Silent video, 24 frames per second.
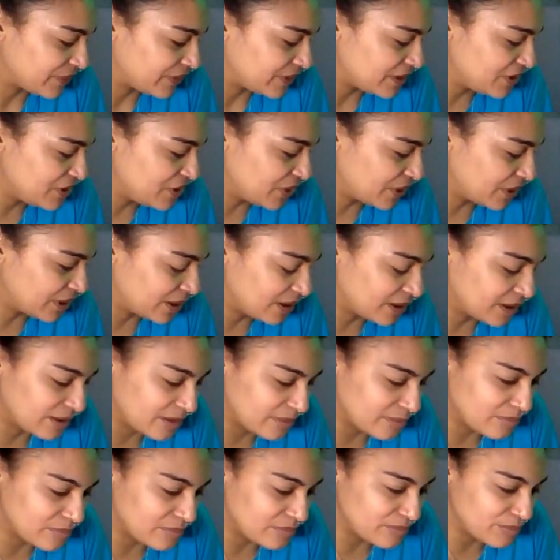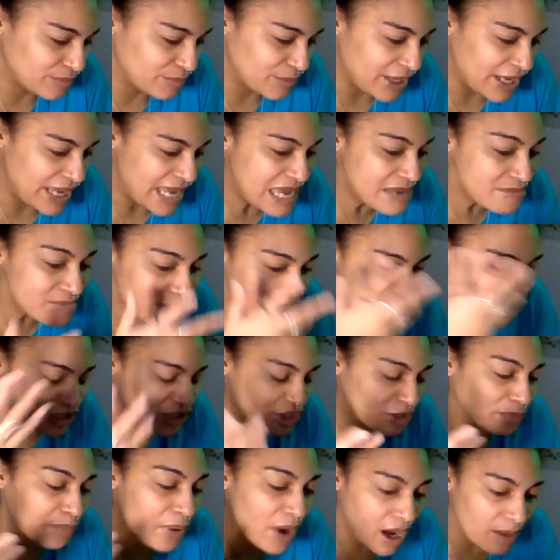Your image,
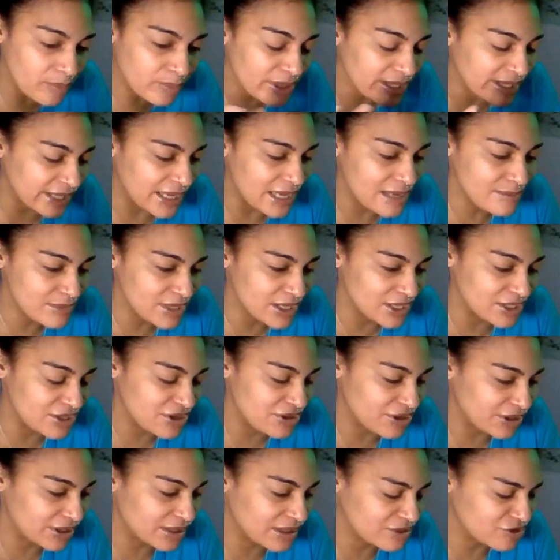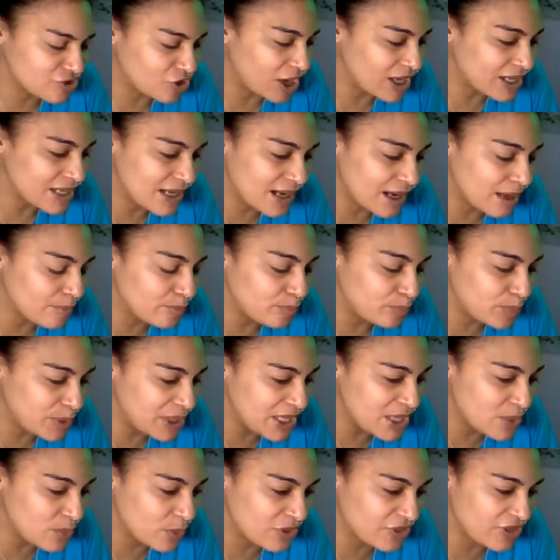your public image. They're trying to
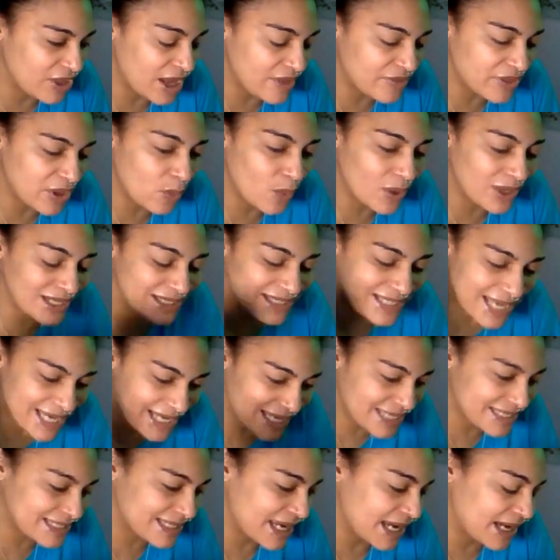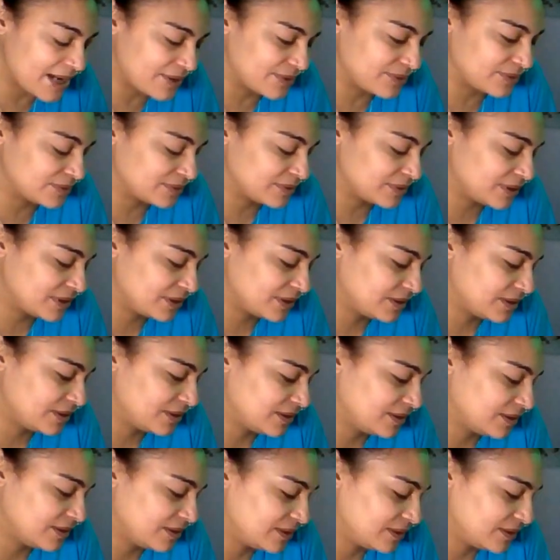compete with that. They want to take it down.
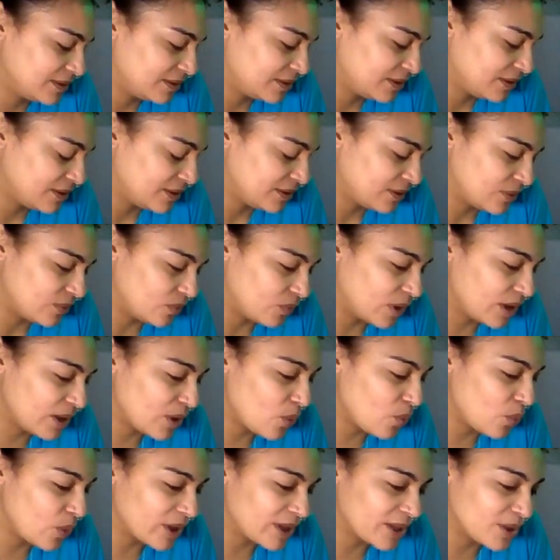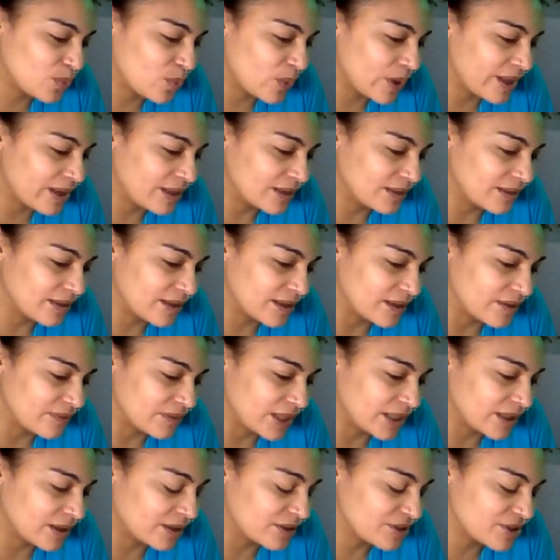What a wicked way to live.
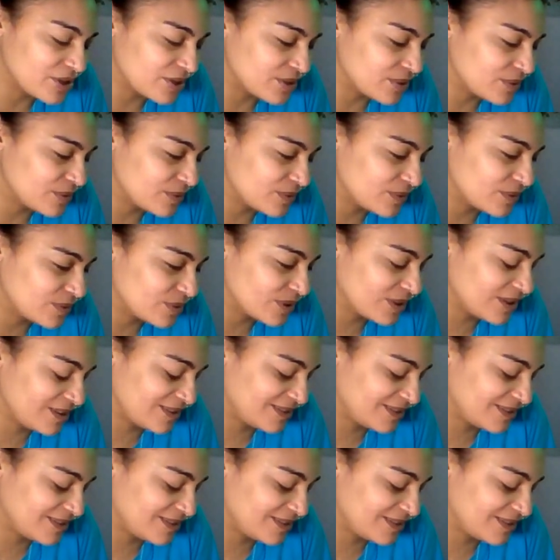Like, aren't you?